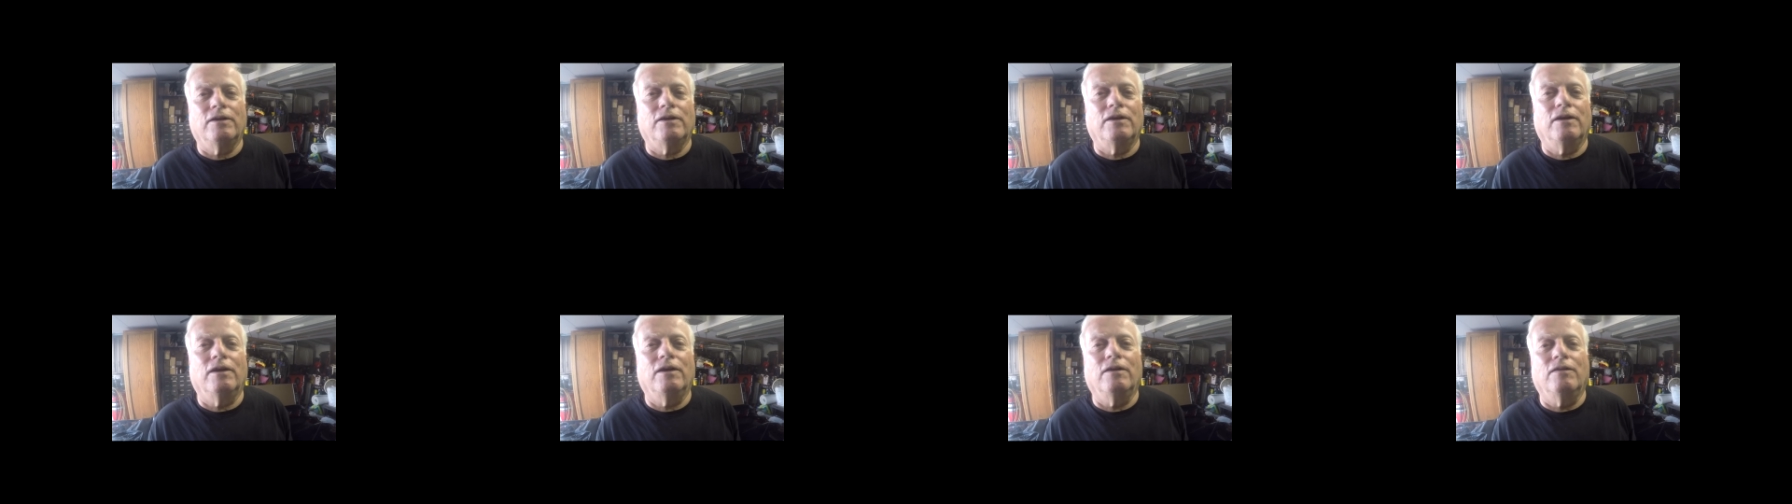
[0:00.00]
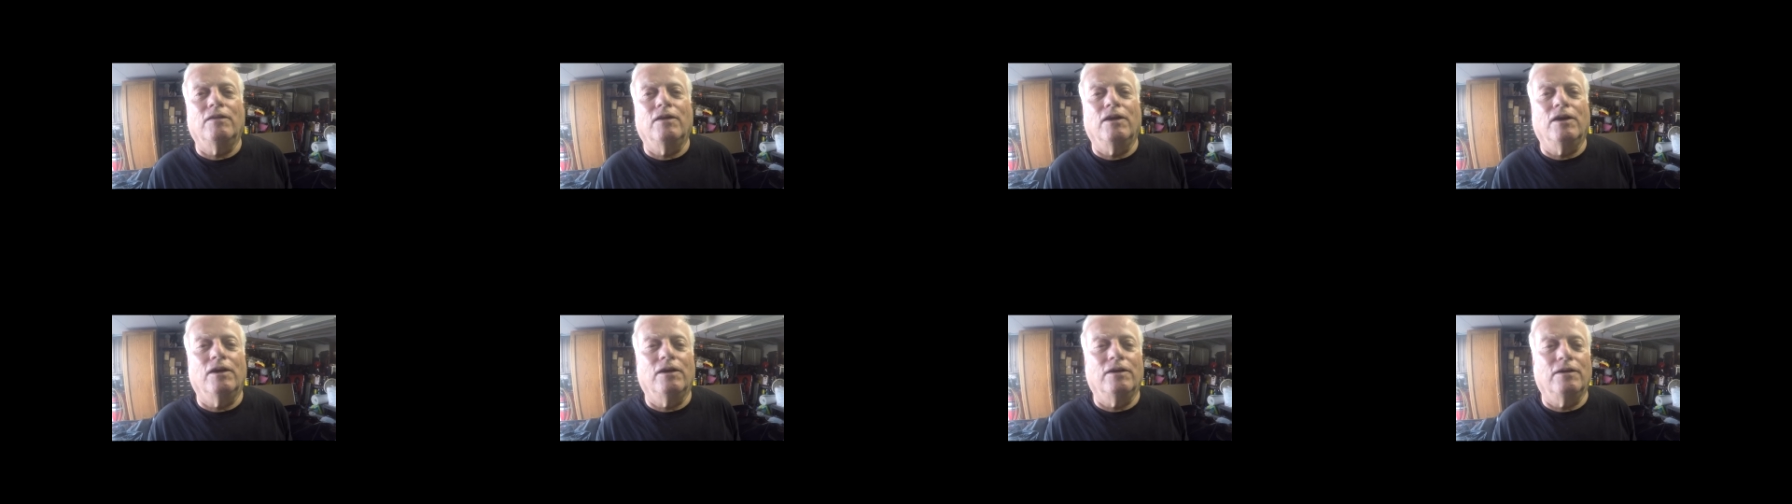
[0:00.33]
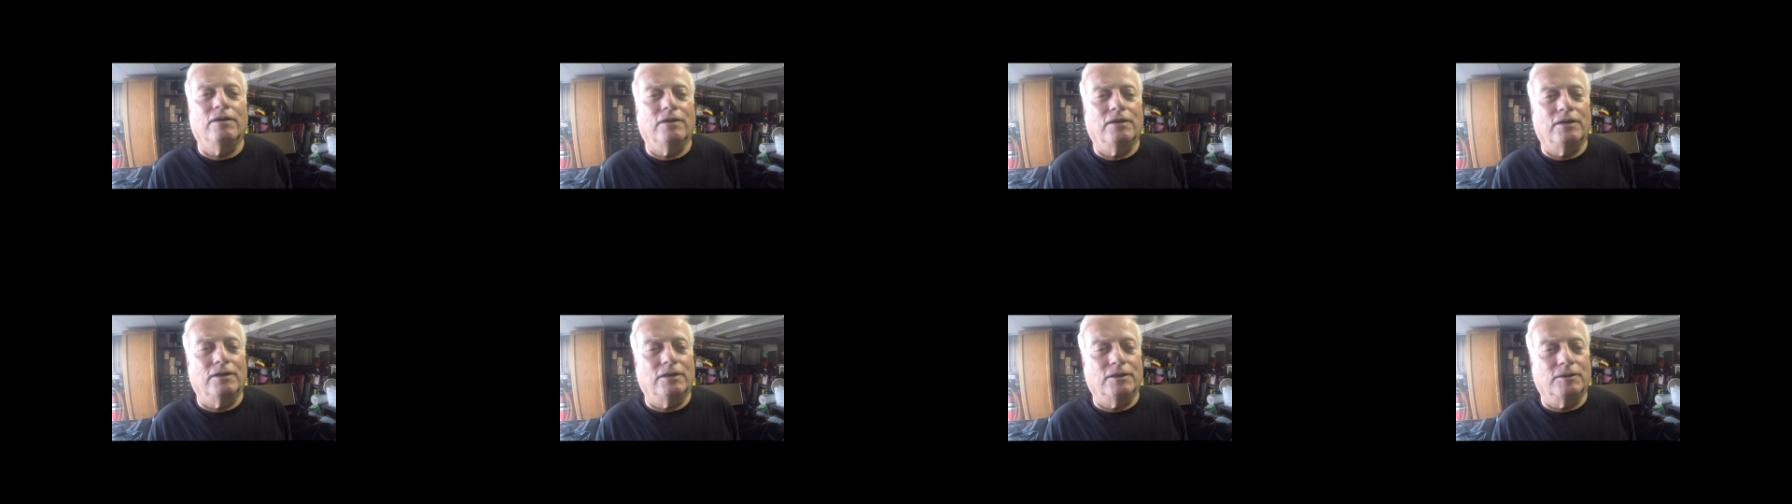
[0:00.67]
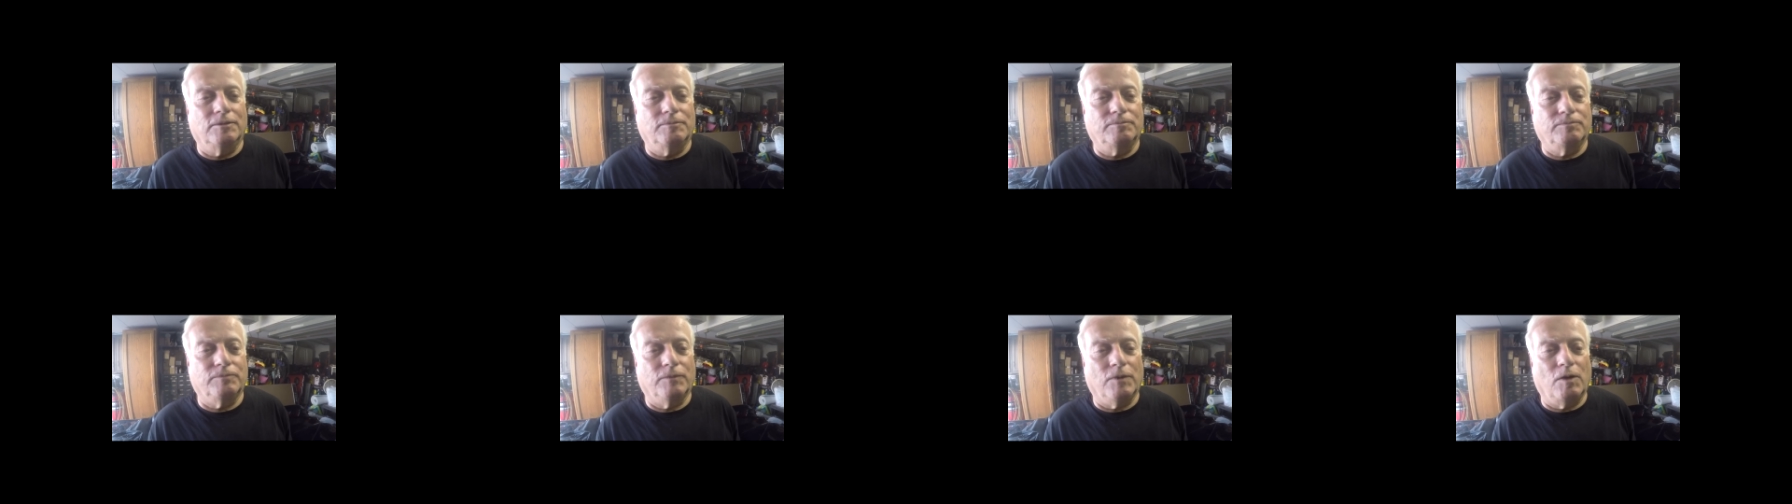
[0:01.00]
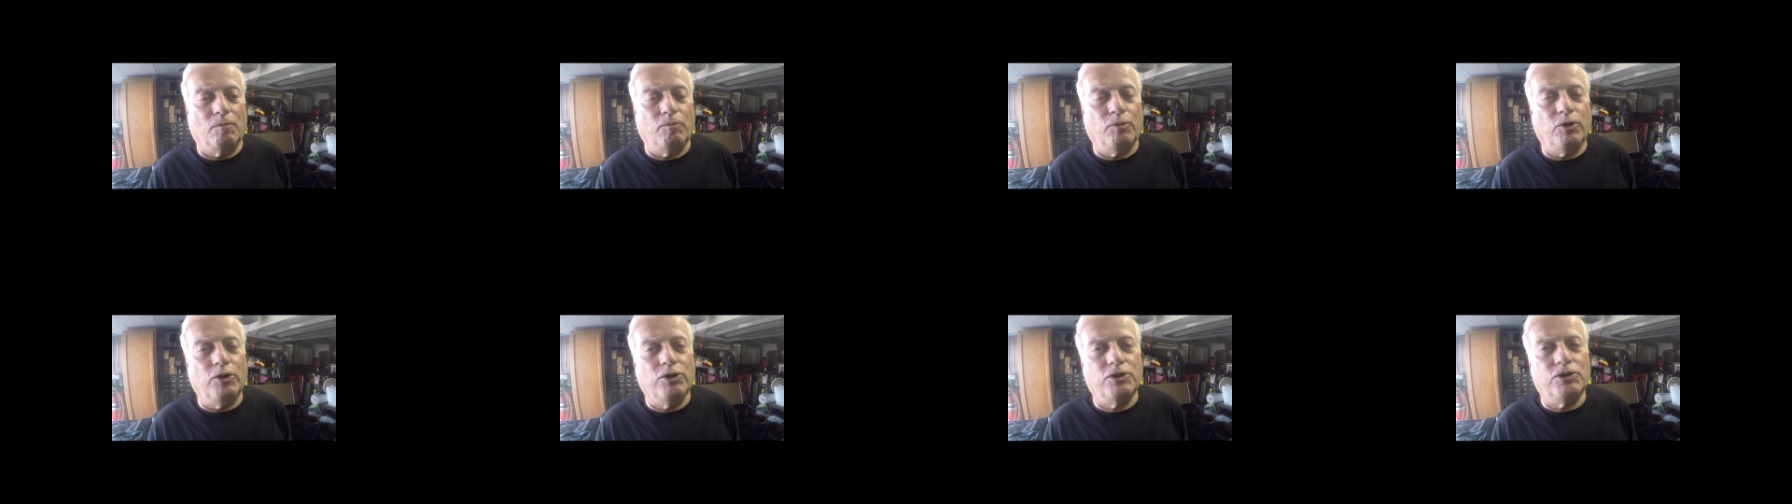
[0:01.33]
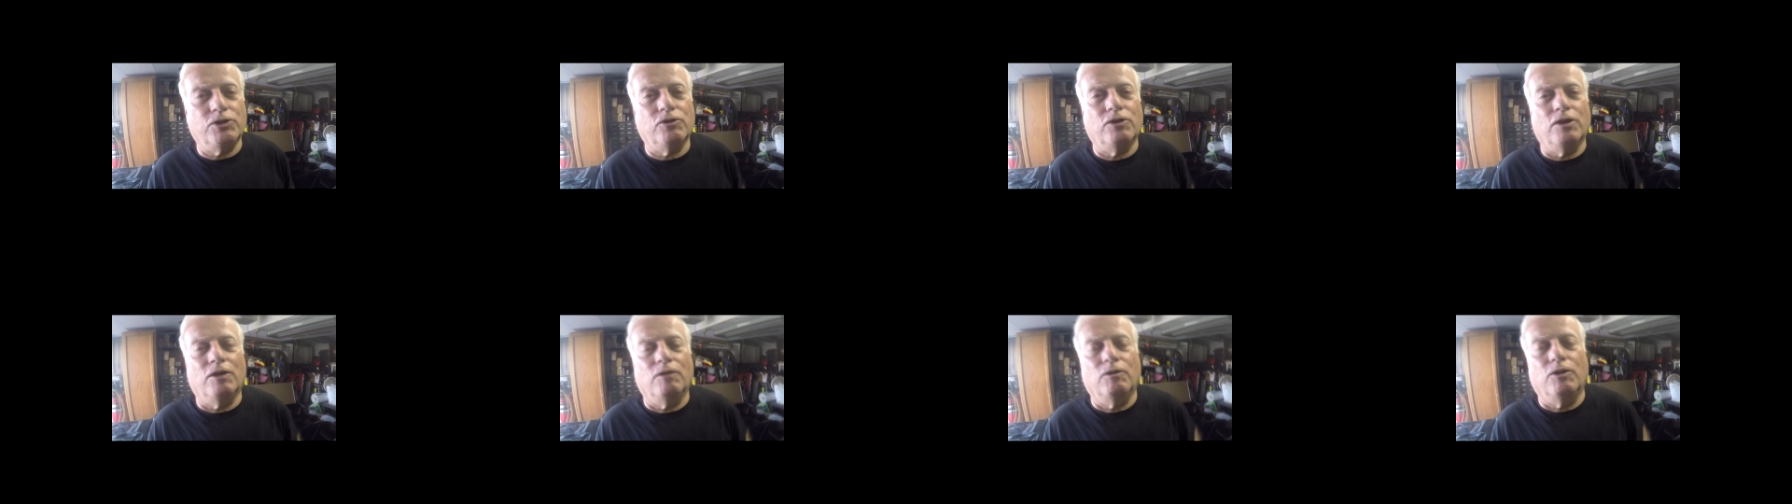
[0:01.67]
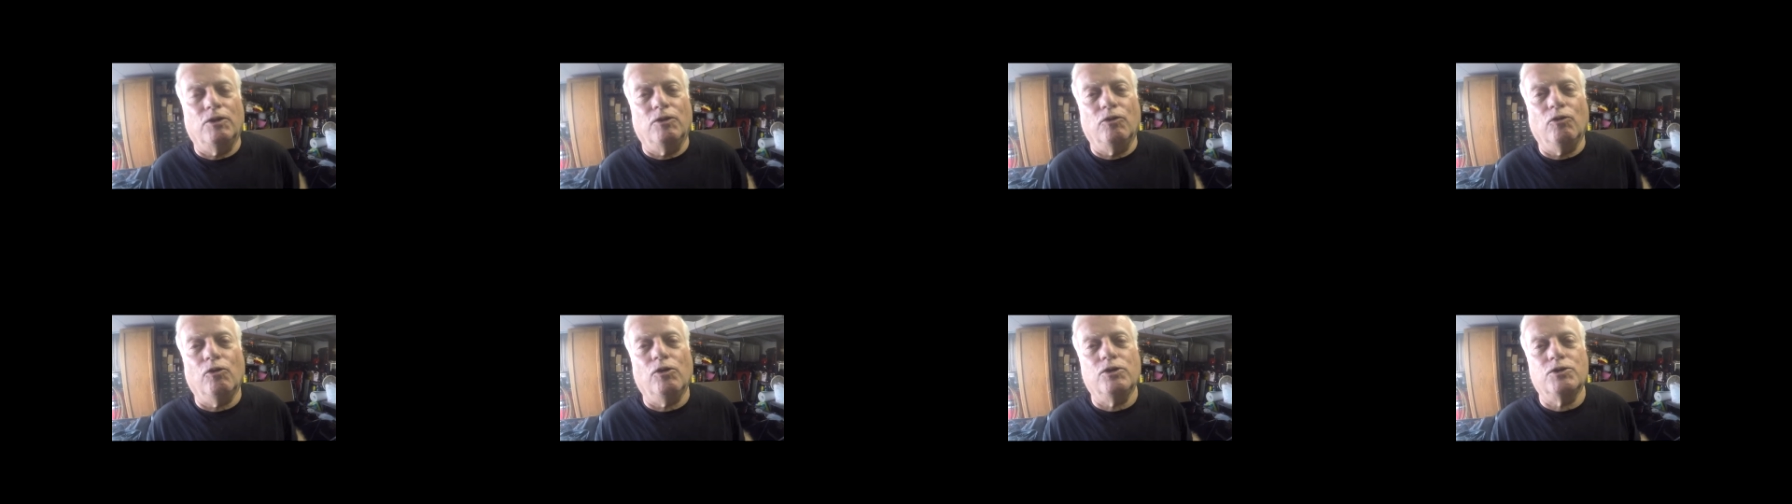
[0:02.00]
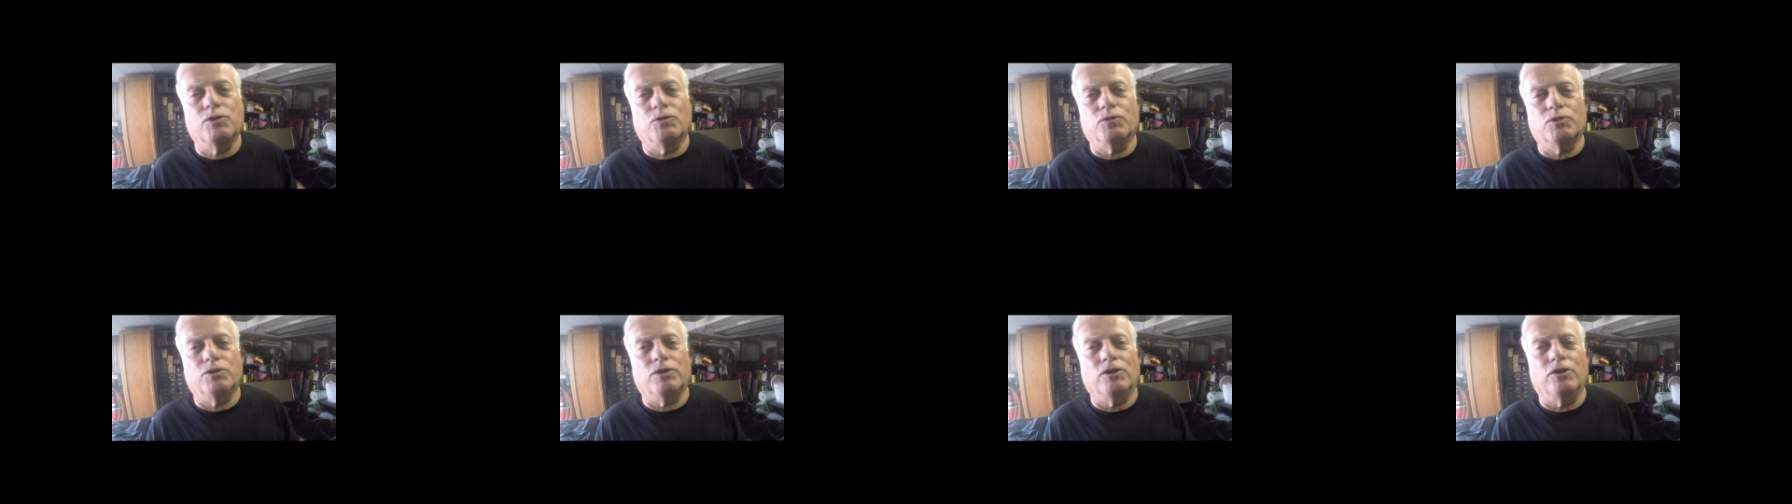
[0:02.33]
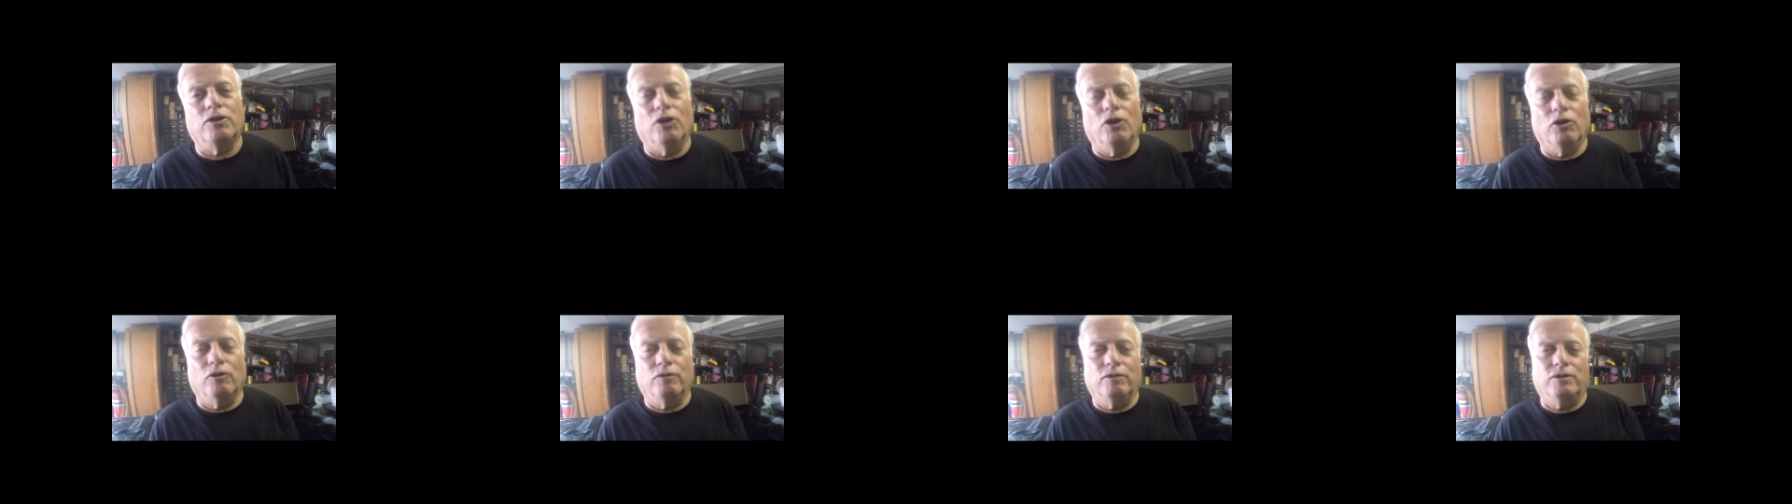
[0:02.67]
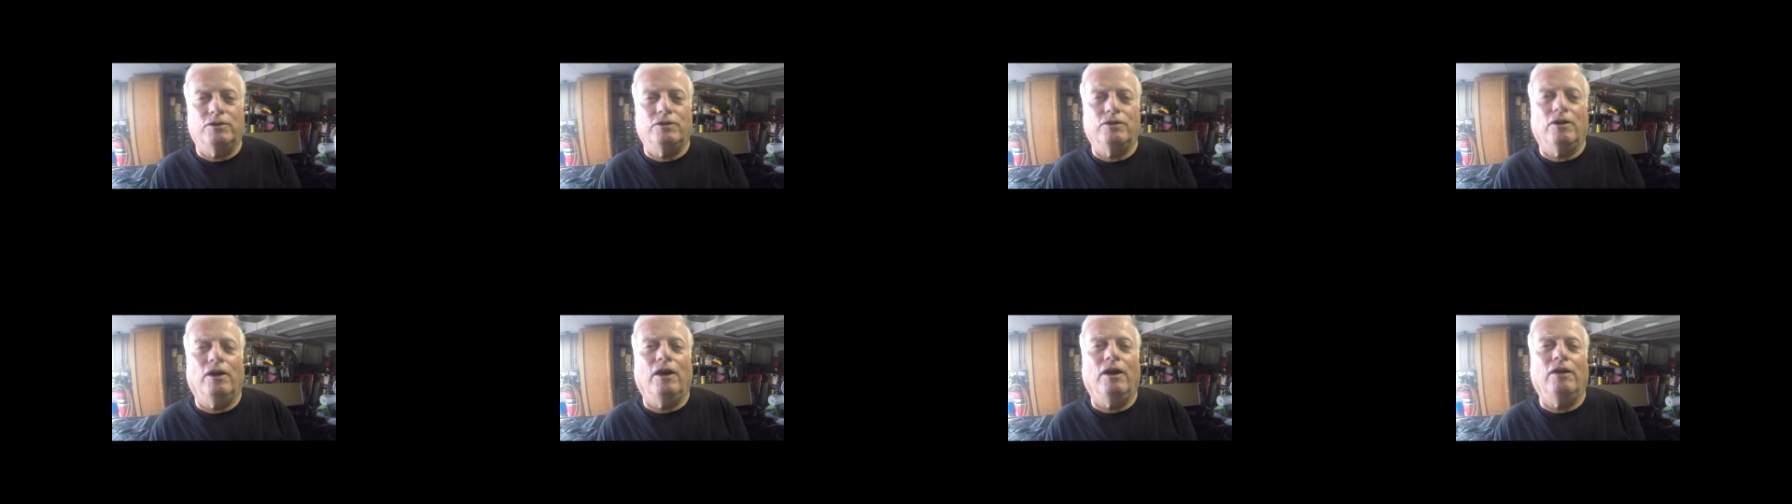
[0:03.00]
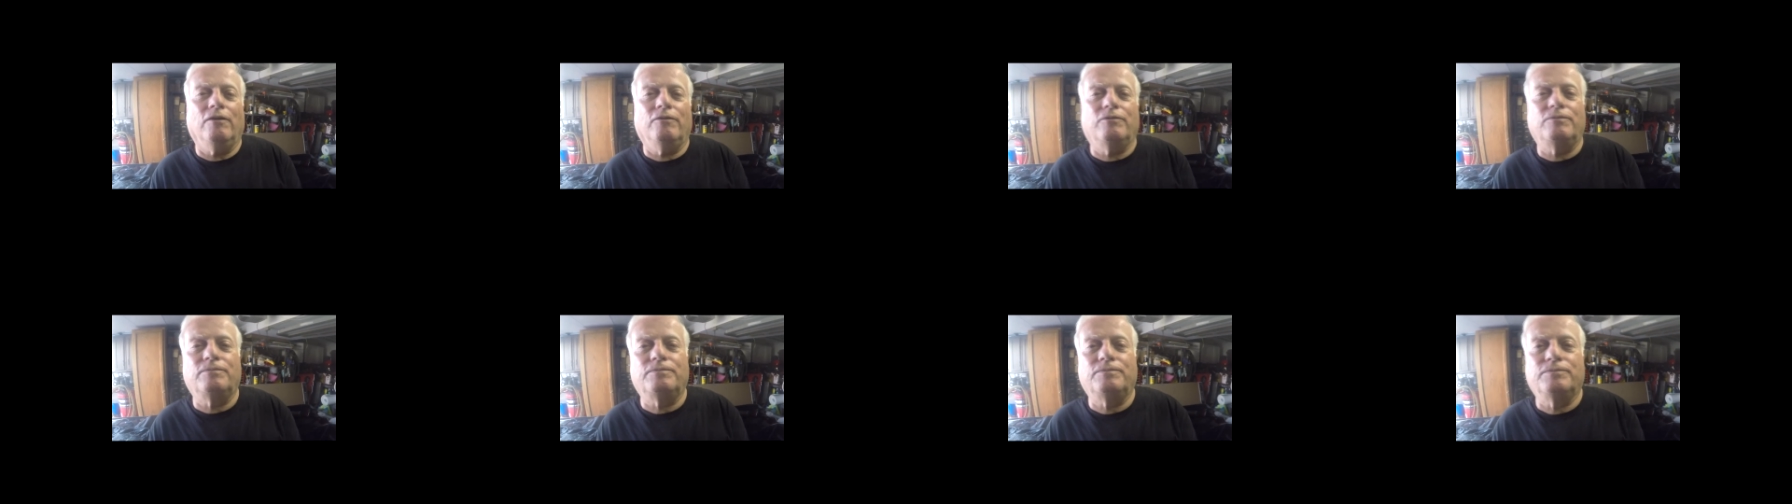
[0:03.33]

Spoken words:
And then I'm pretty sure that the noise was in the overdrive